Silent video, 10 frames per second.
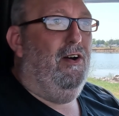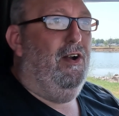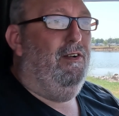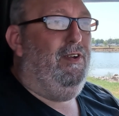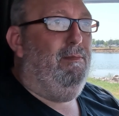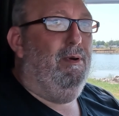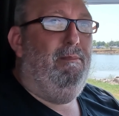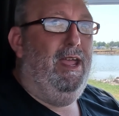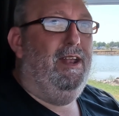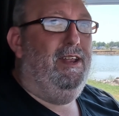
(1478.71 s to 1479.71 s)
RV, but
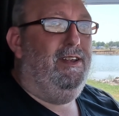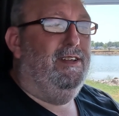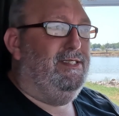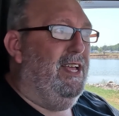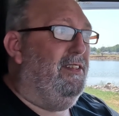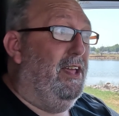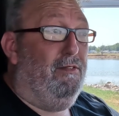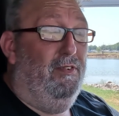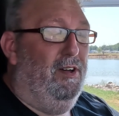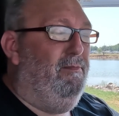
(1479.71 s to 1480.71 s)
man, it does sound like
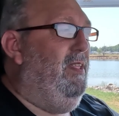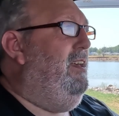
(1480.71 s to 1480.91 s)
fun.